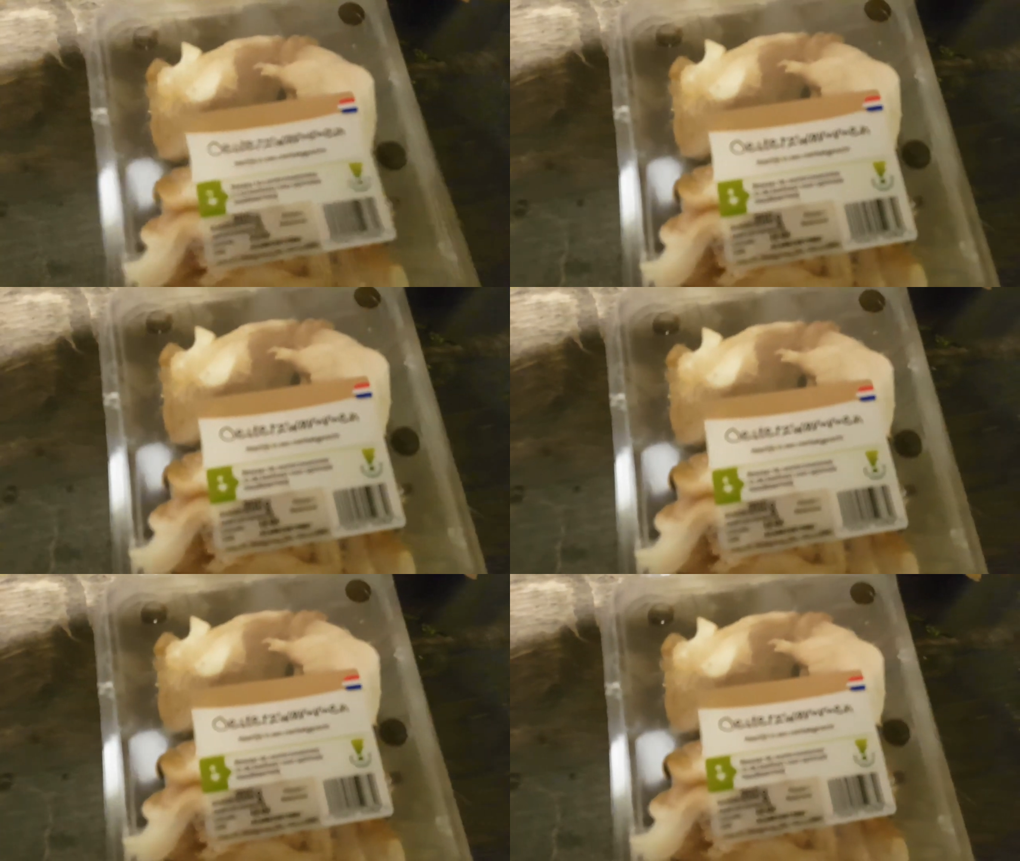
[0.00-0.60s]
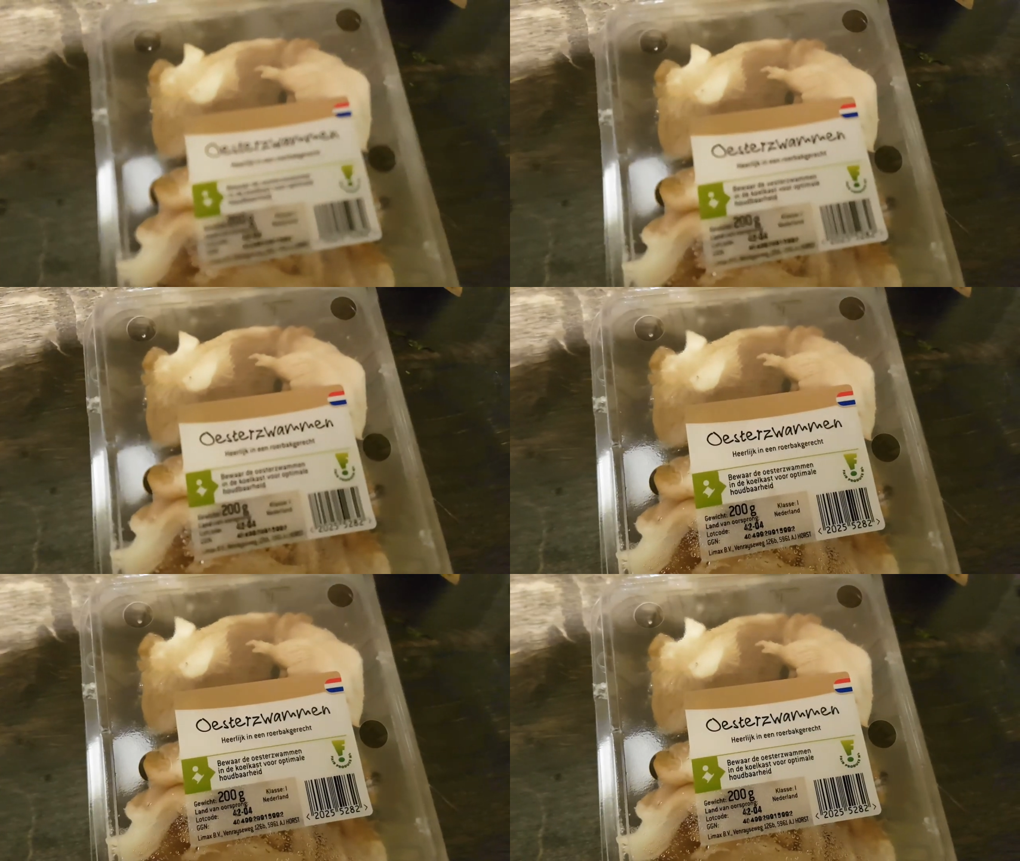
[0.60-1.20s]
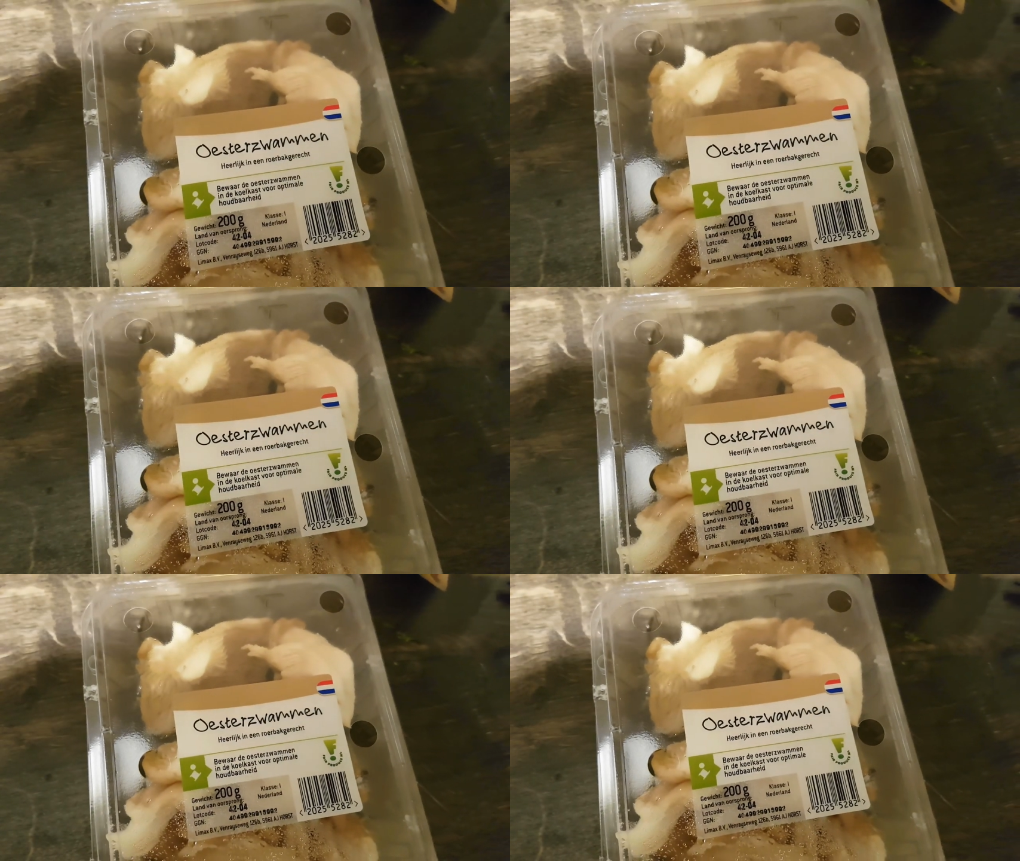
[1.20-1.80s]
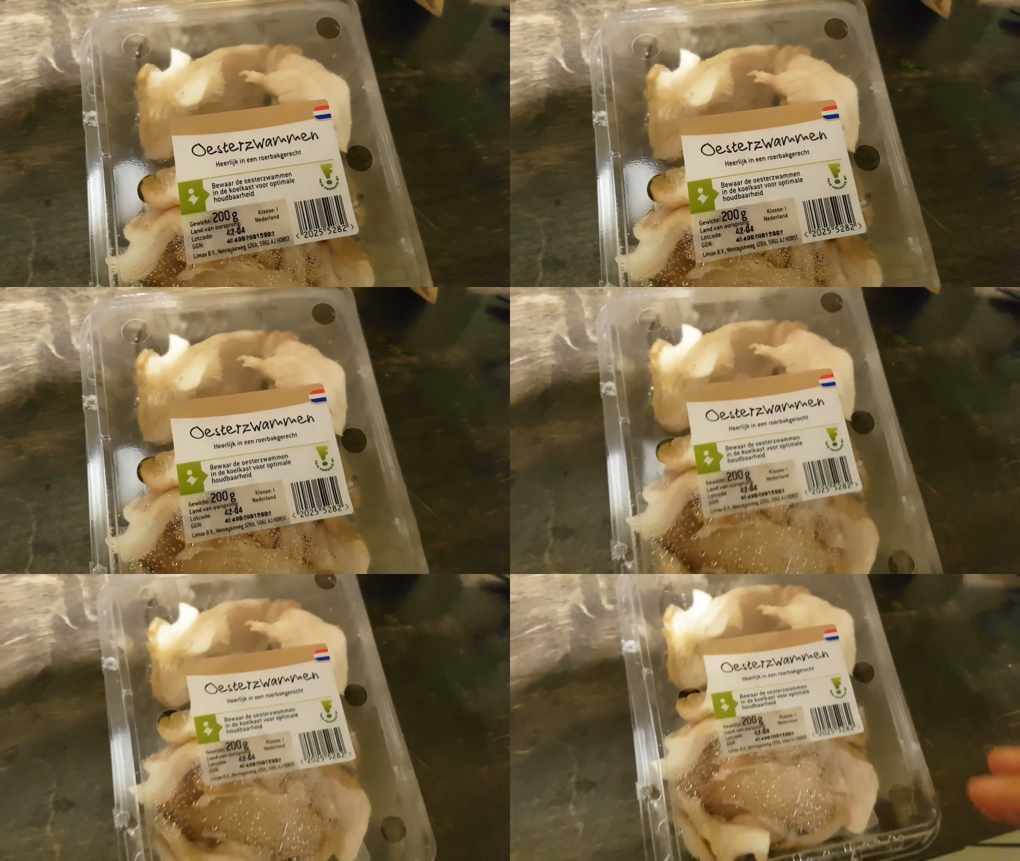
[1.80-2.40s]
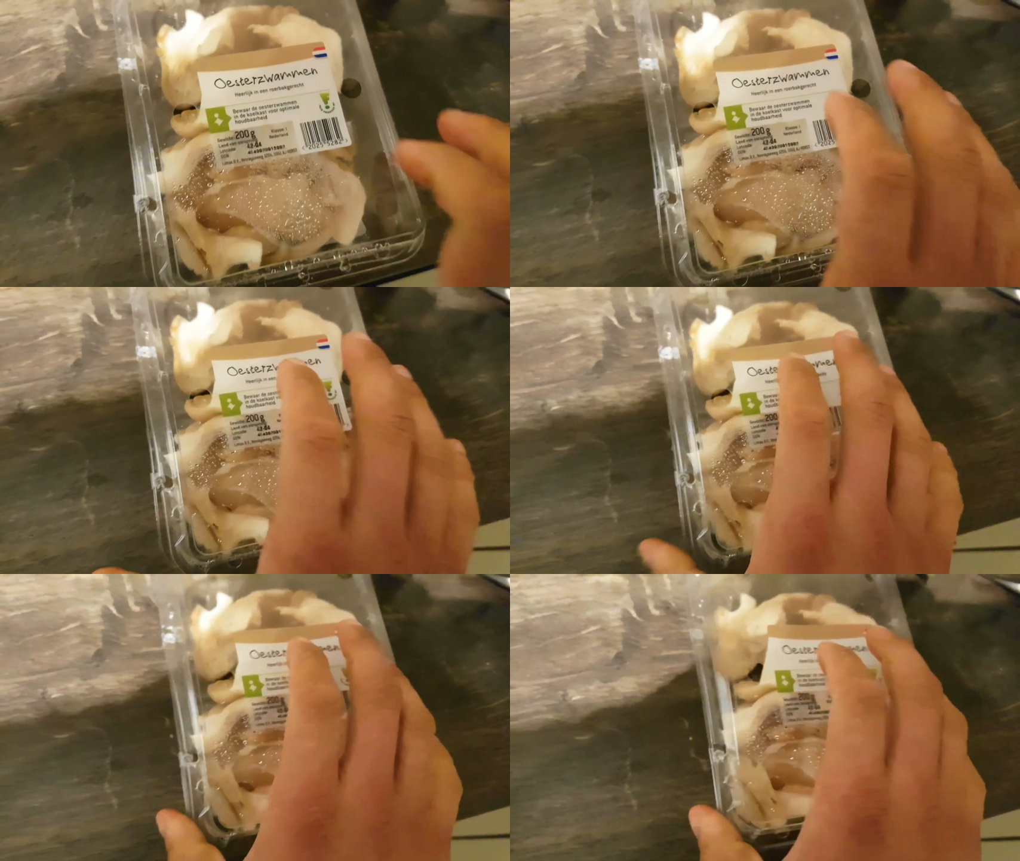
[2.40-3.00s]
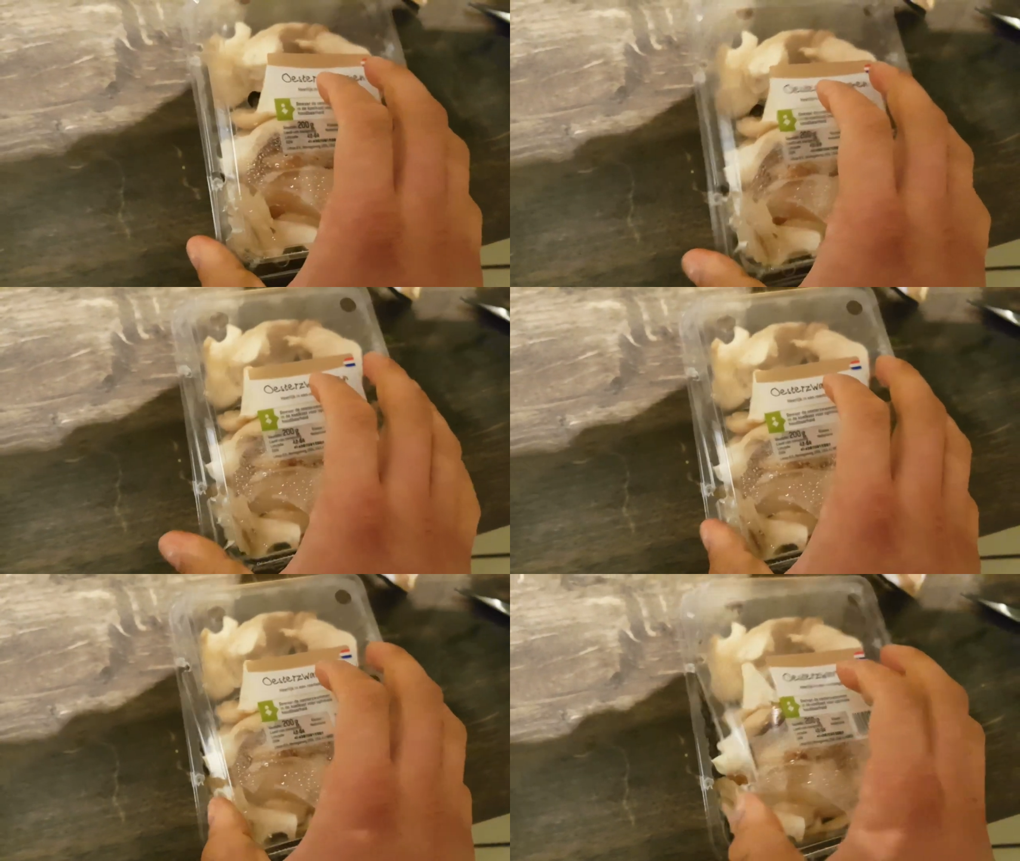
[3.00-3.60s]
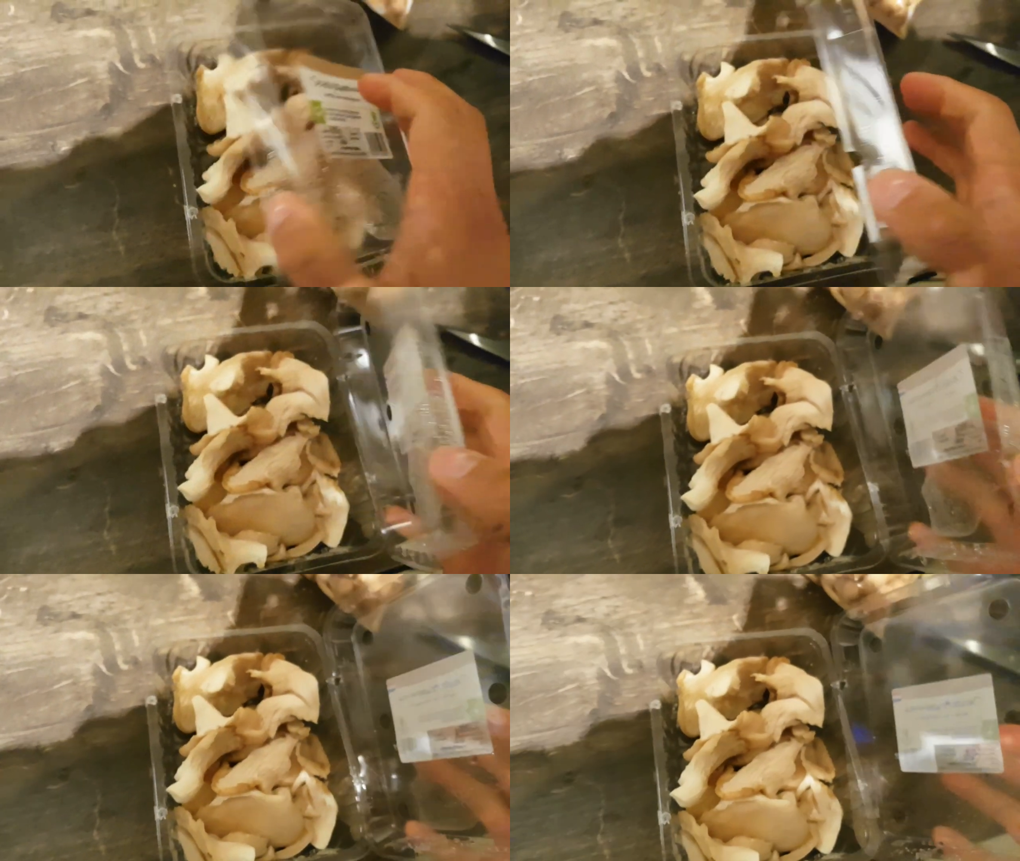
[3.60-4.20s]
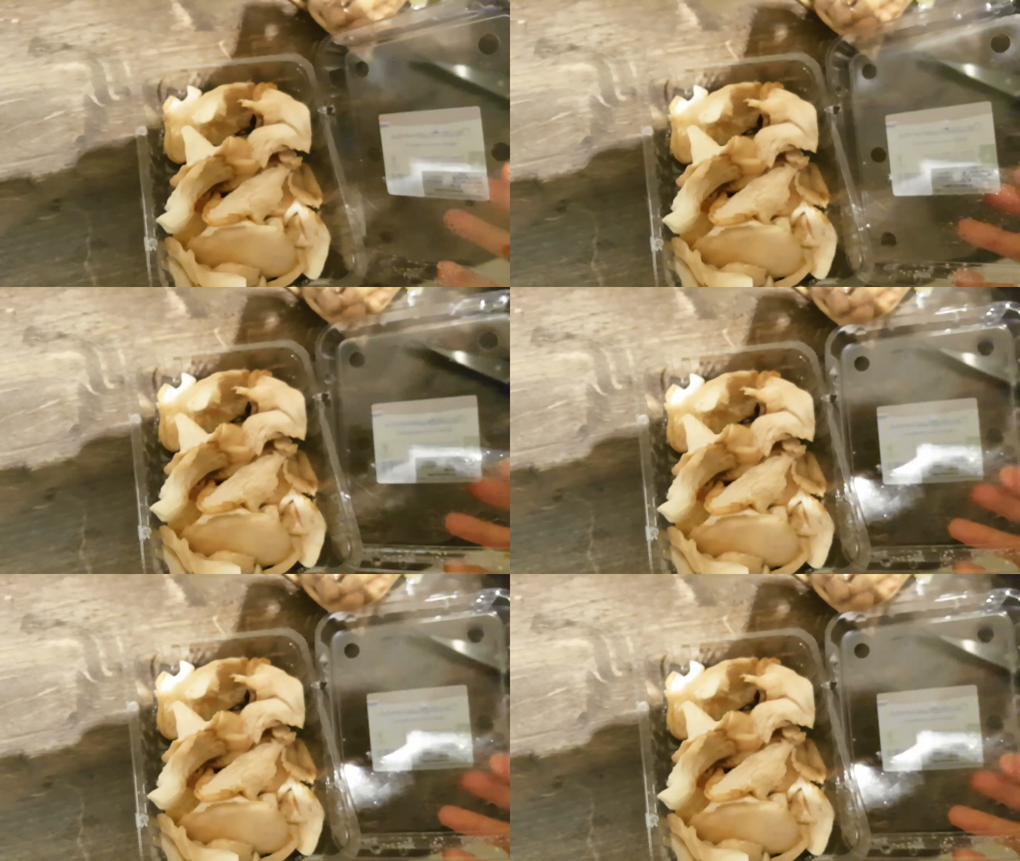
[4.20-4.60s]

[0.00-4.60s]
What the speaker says: Nobody's mouth can be seen.